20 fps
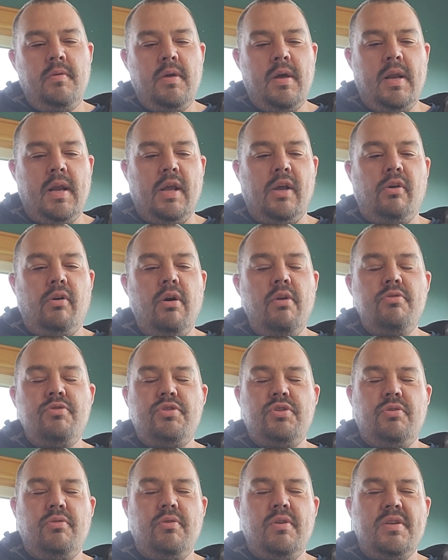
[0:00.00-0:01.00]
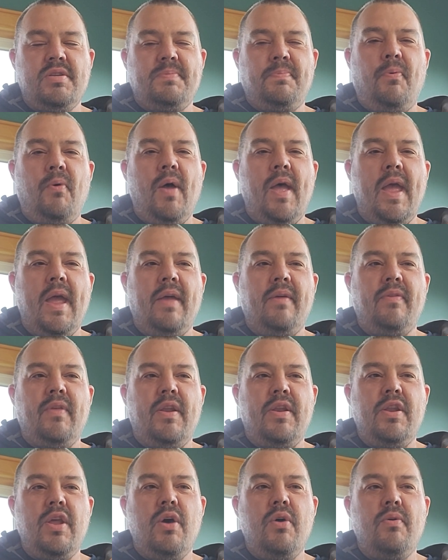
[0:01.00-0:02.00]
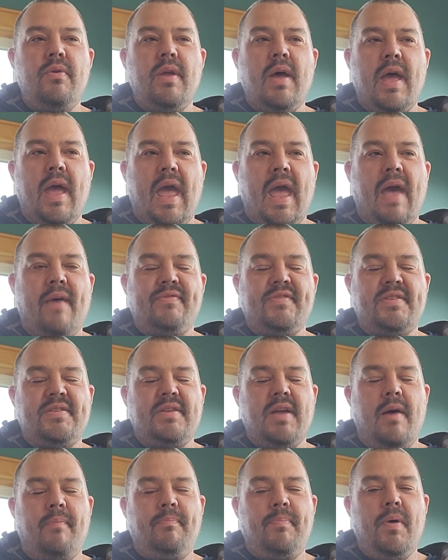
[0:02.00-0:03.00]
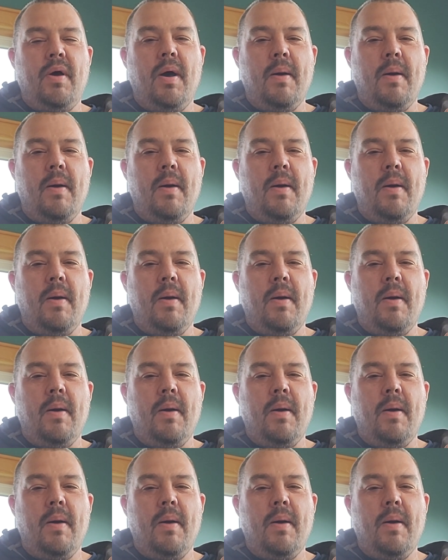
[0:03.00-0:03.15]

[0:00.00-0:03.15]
enclosure is playing the note a half step